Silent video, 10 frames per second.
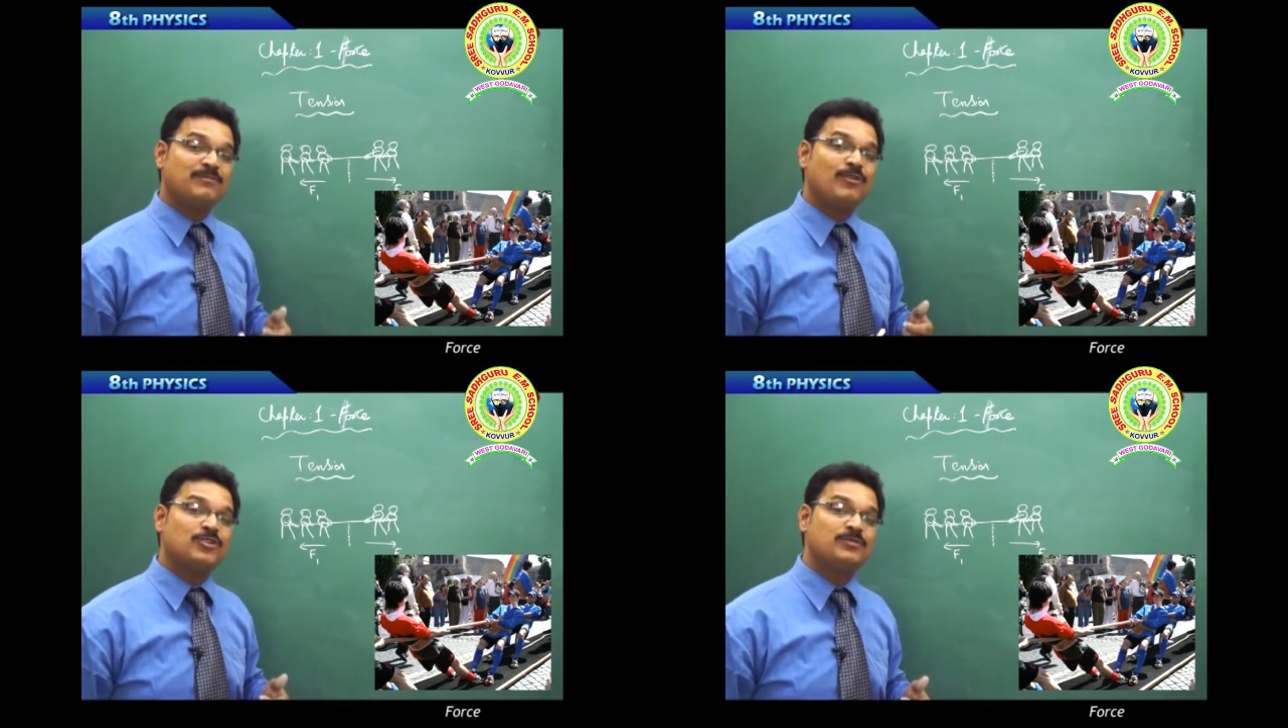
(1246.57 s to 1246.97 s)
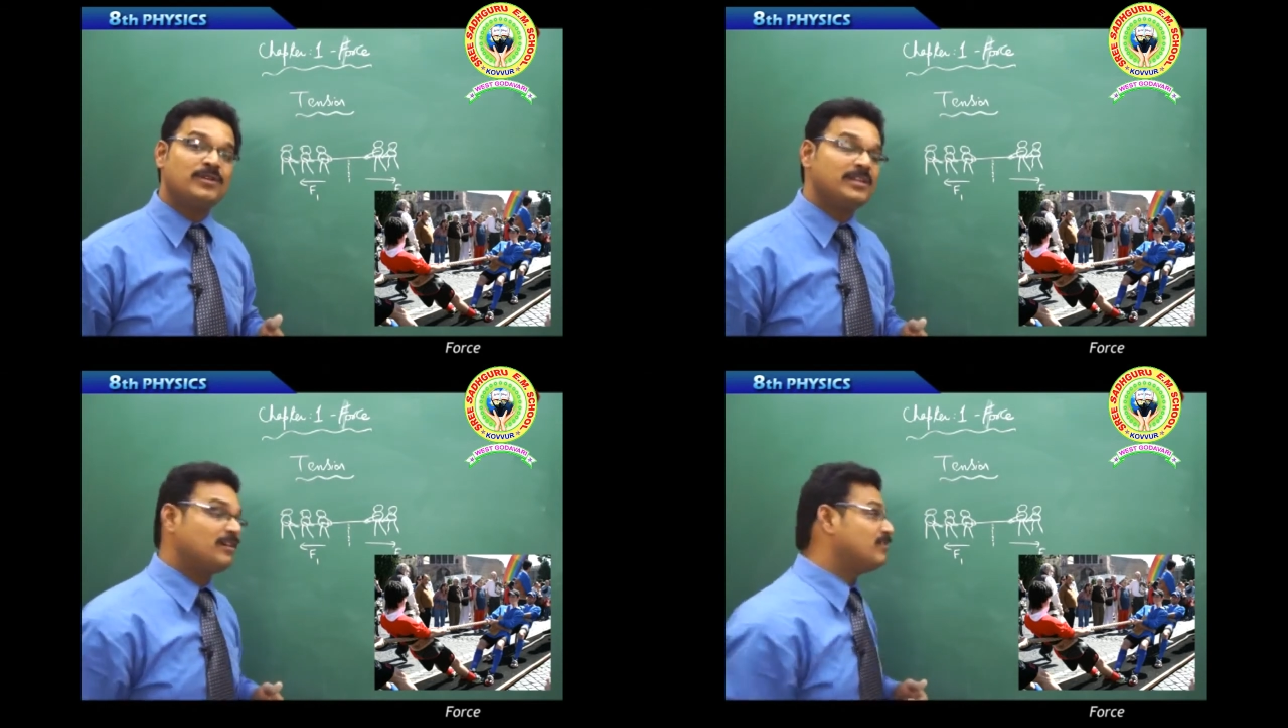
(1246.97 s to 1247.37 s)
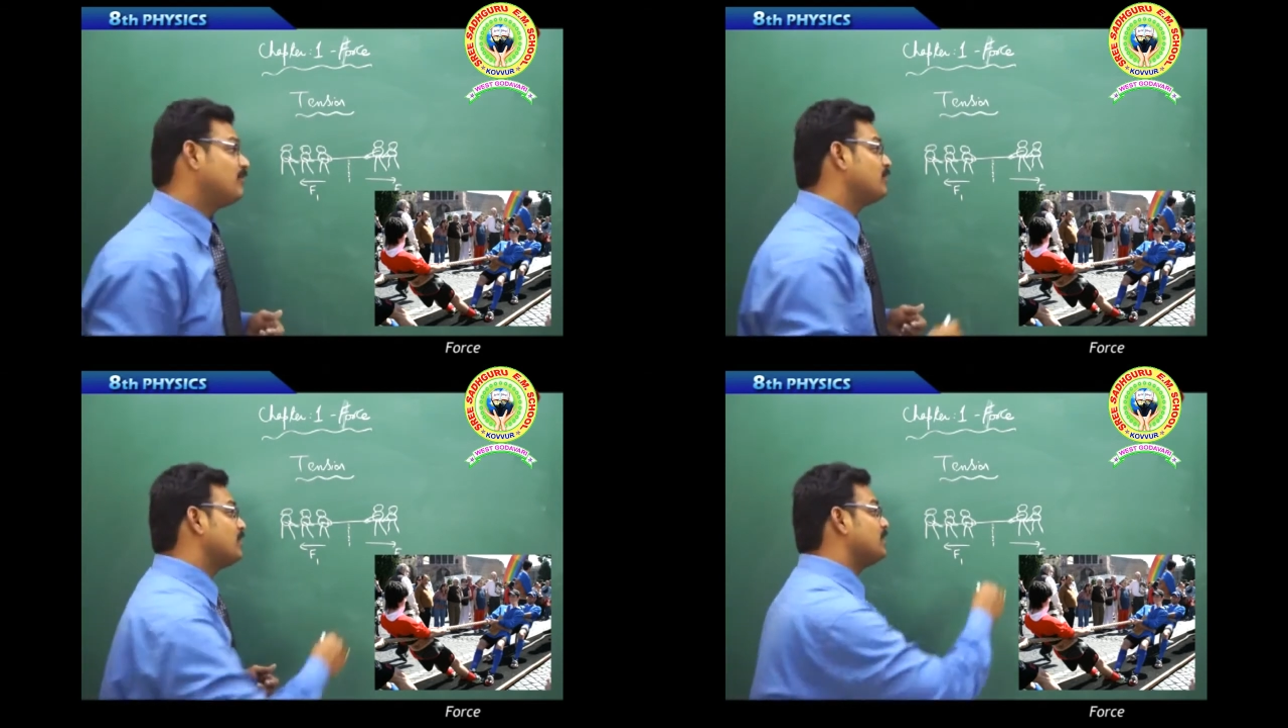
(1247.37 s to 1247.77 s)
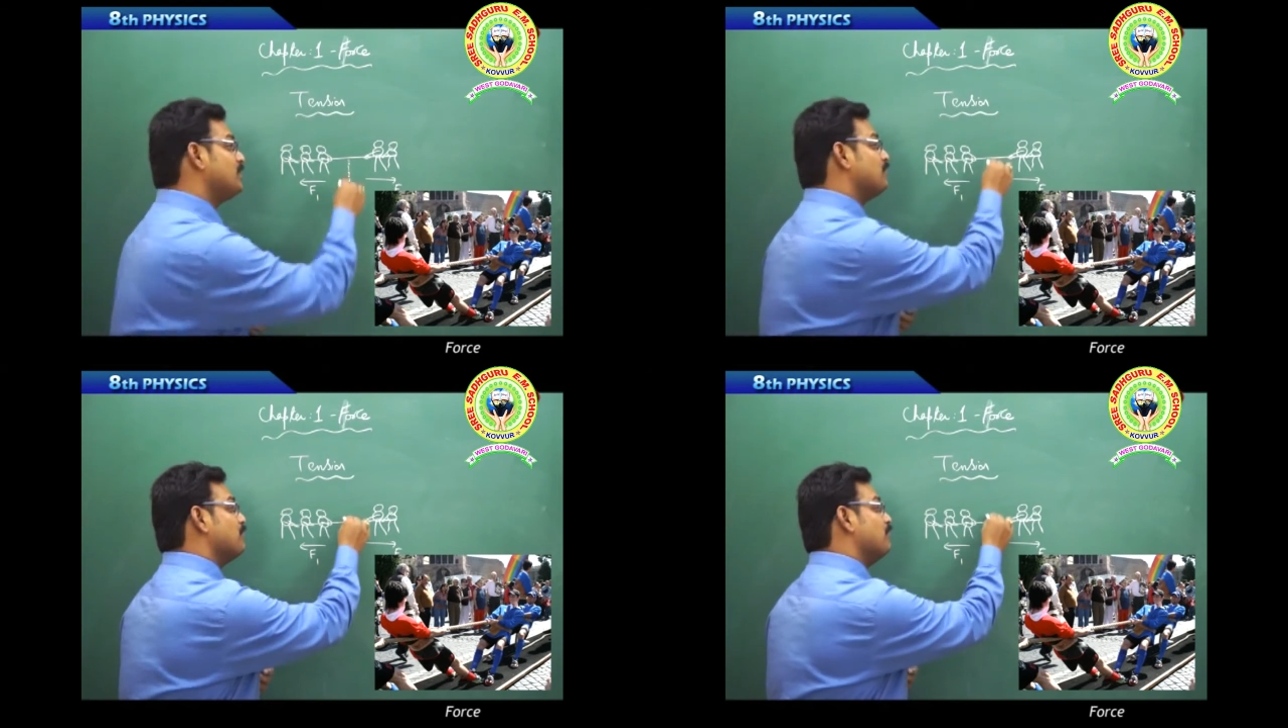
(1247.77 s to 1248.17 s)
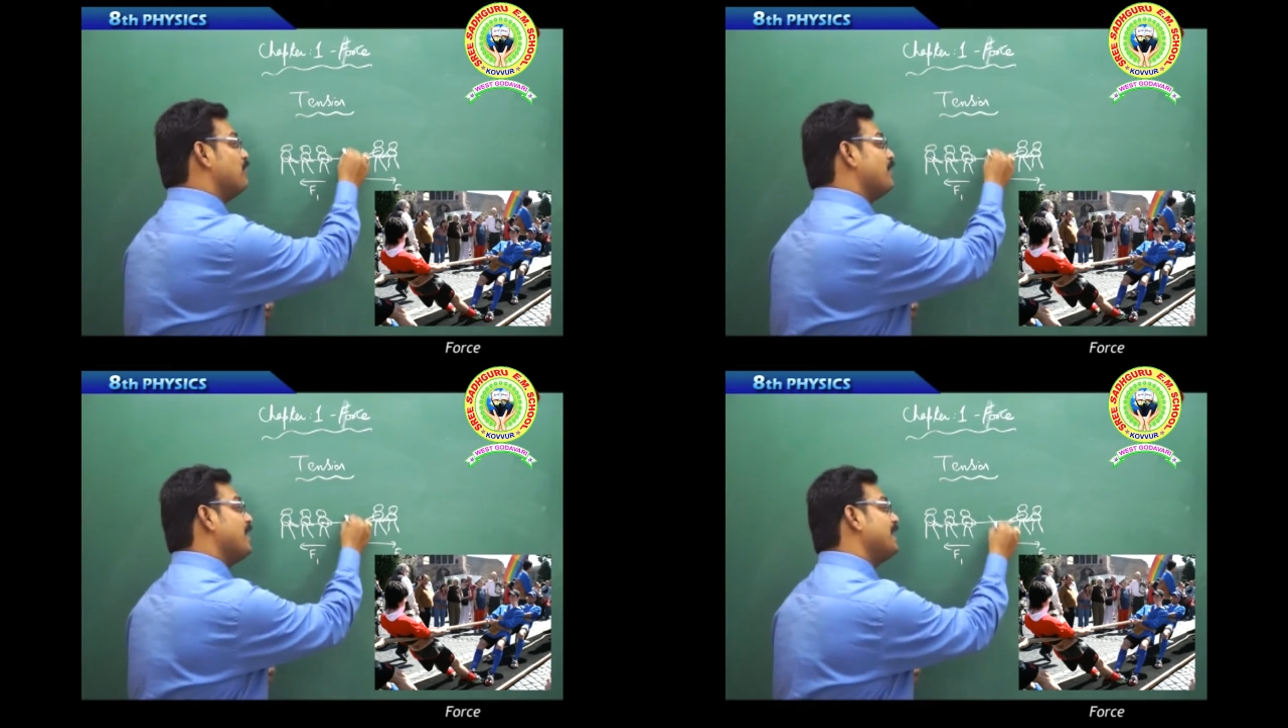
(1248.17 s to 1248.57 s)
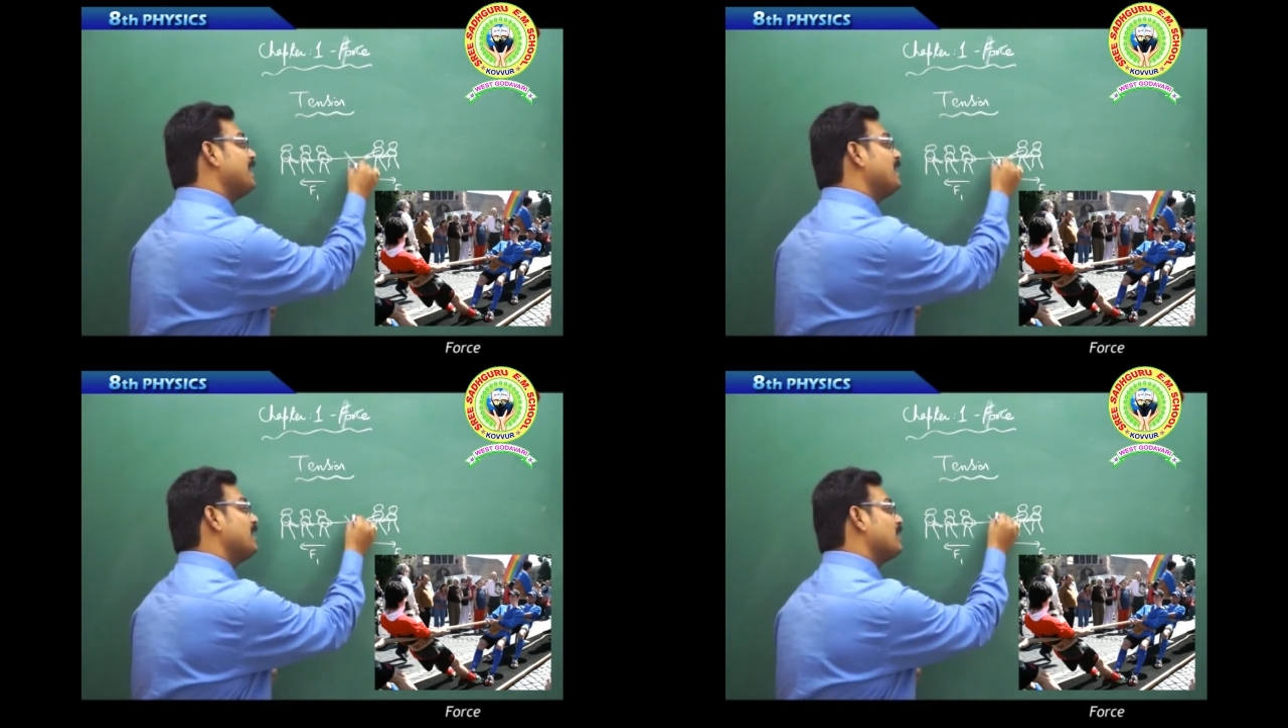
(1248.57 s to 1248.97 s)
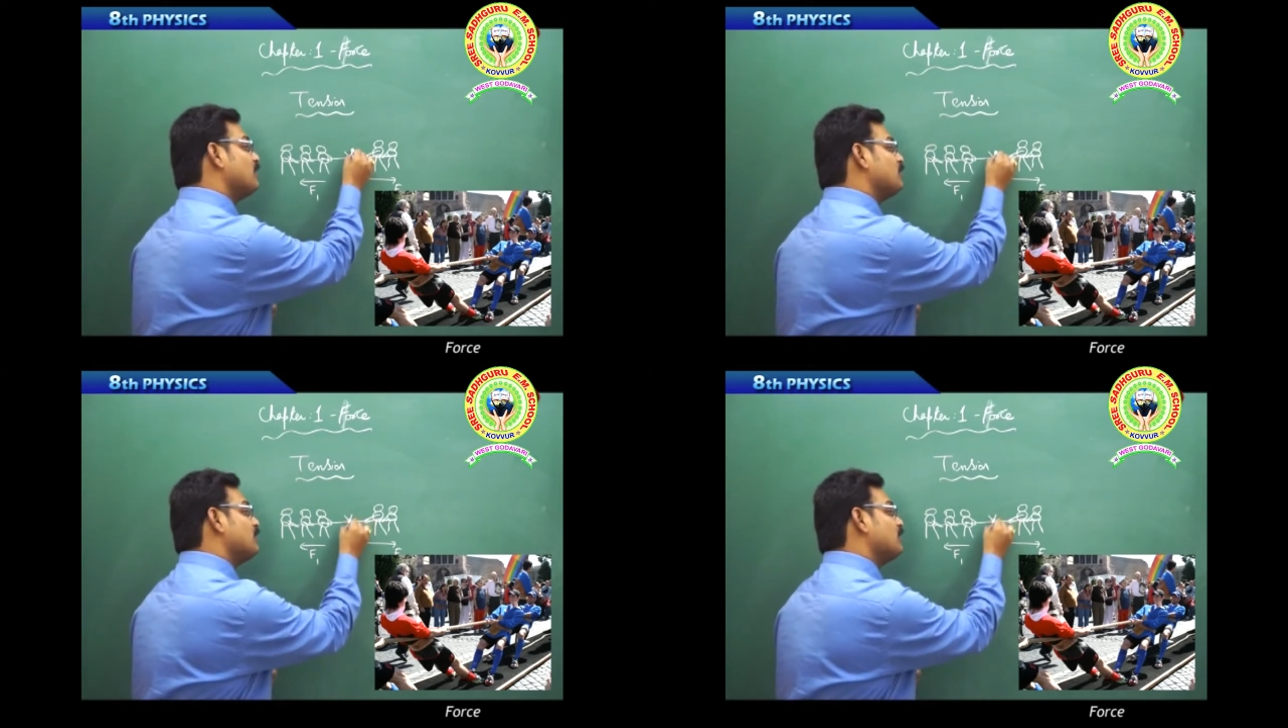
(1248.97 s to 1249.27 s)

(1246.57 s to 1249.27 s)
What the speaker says: possibility of breaking